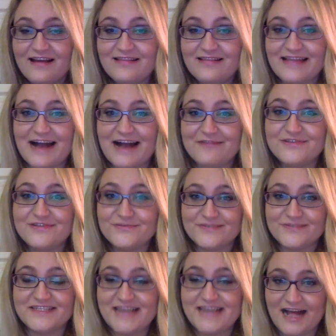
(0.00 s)
That was
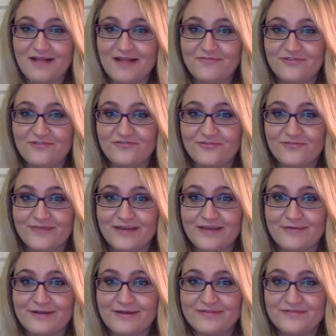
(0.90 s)
really helpful for me
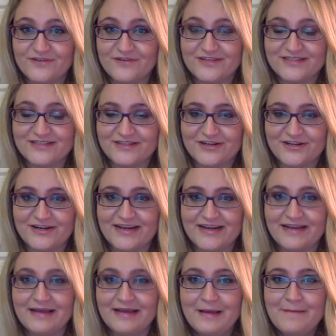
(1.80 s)
when I was first
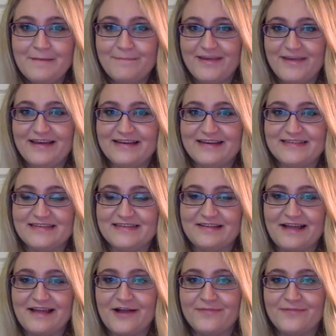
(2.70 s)
learning because it
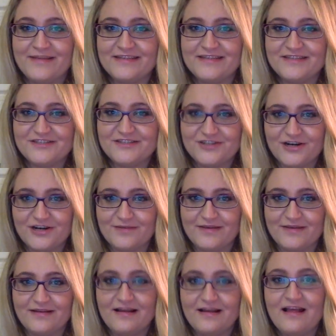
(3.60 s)
allowed me to
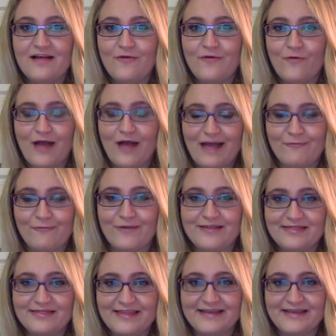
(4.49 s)
determine
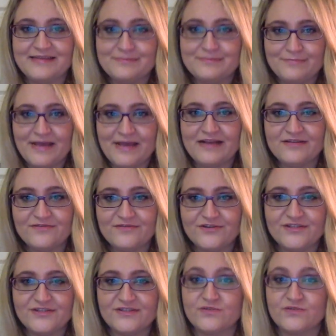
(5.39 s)
what things meant
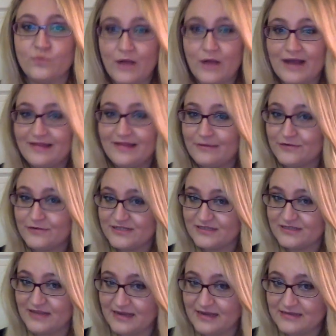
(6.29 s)
versus why they were
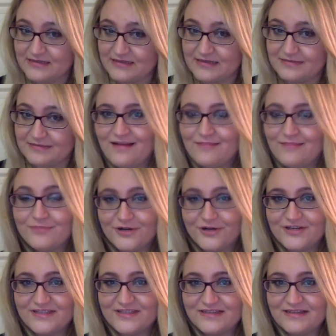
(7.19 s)
selected.
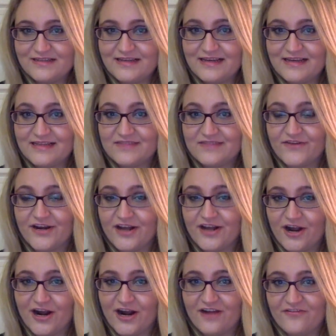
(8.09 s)
Personally, it's very
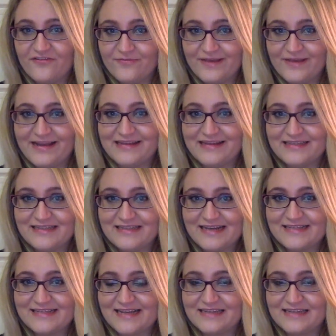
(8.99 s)
hard for me to
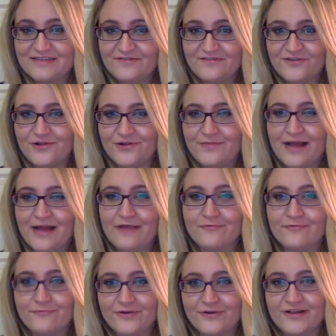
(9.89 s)
dissect a film I
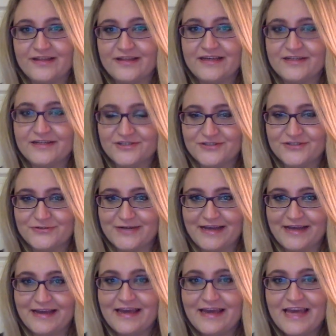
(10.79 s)
really
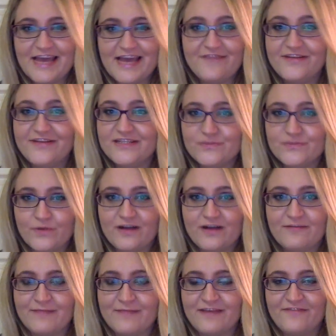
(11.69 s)
enjoy. If it's one
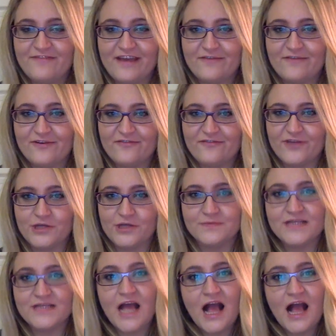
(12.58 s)
of my favorite films,
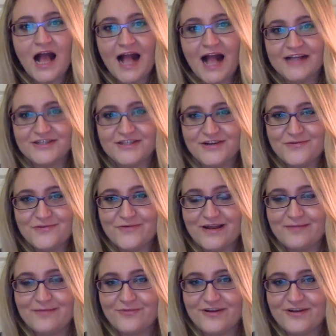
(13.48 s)
I don't want
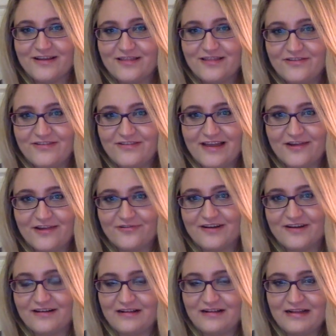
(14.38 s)
to put it through that
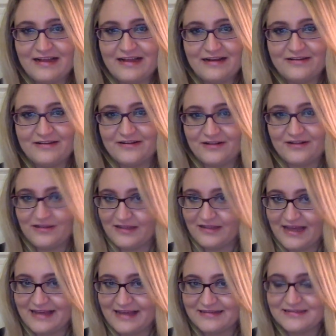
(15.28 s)
critical analytical
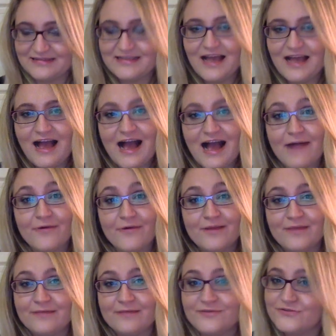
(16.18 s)
lens. I want to
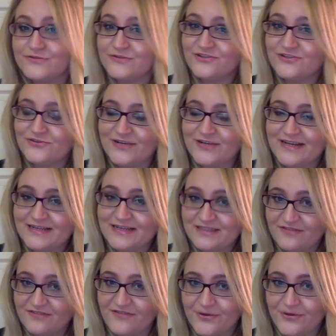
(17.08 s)
be able to enjoy it as the
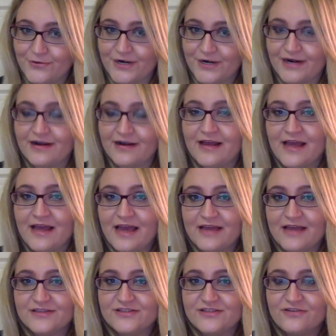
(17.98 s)
viewer.
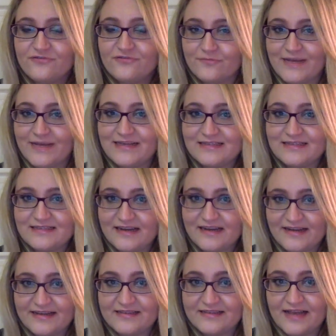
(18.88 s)
And so for my
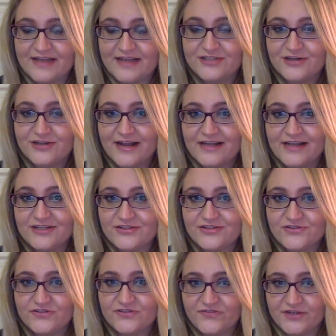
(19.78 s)
studies, I try and
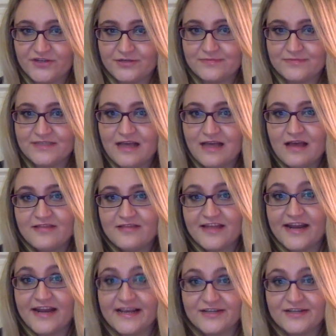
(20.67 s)
choose films that
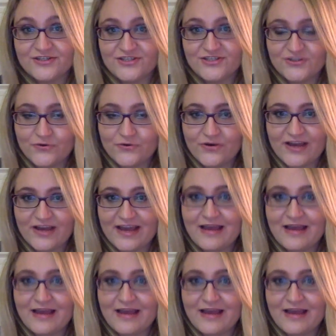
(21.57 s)
I enjoy,